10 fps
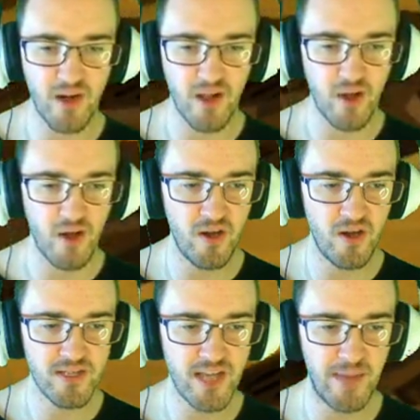a
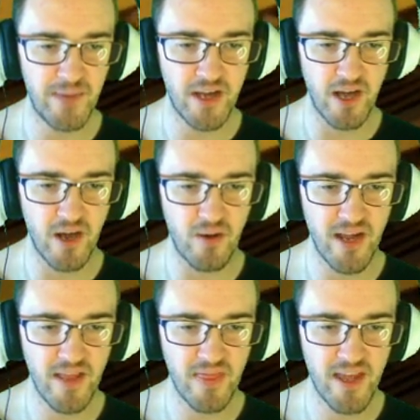long time ago.
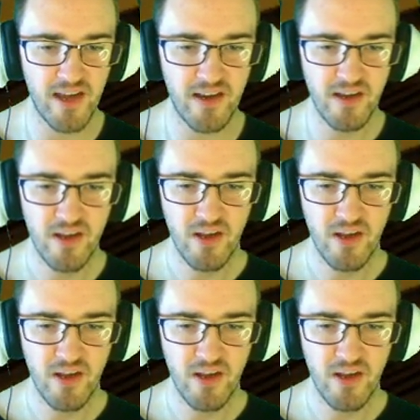And then,